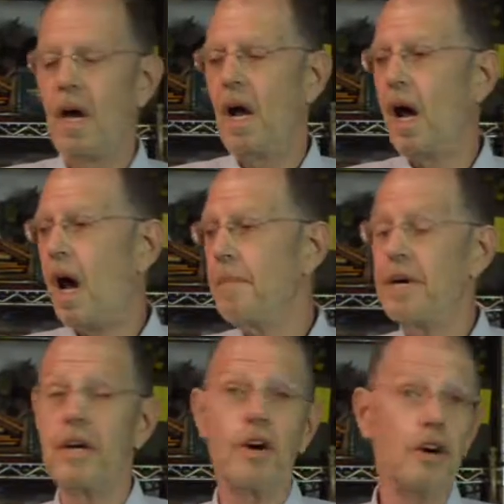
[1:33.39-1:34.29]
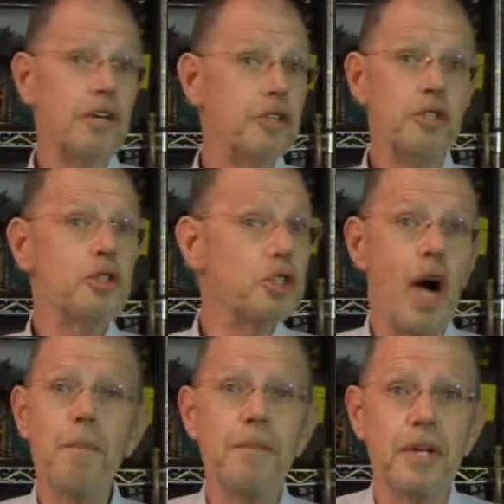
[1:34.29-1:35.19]
In an early
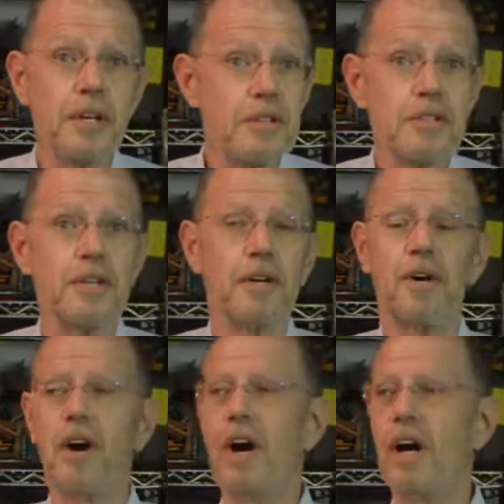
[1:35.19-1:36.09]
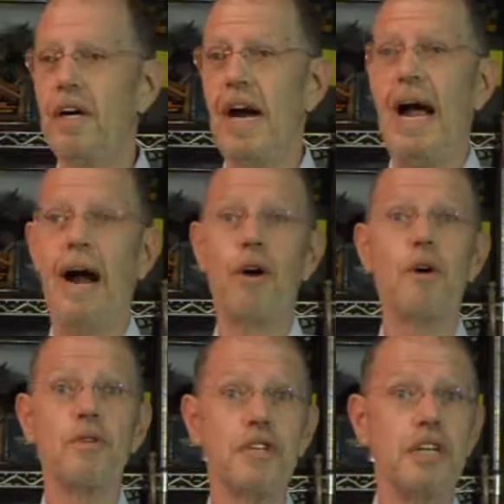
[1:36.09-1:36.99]
Duchamp piece, there are
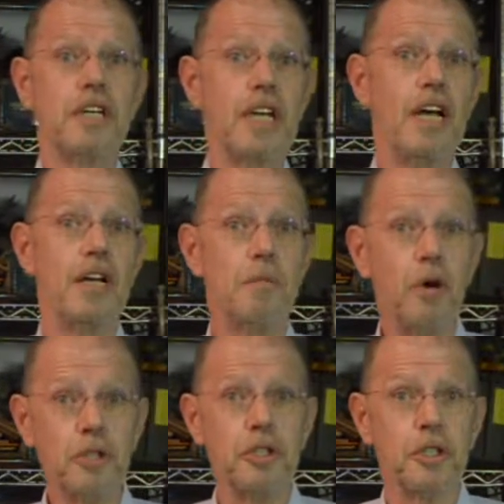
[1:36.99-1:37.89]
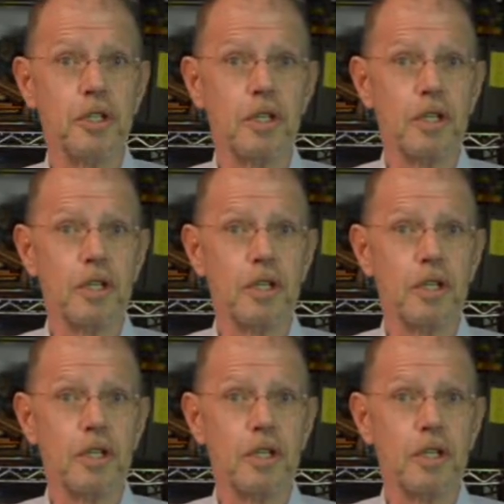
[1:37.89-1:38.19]
arrows indicating motion,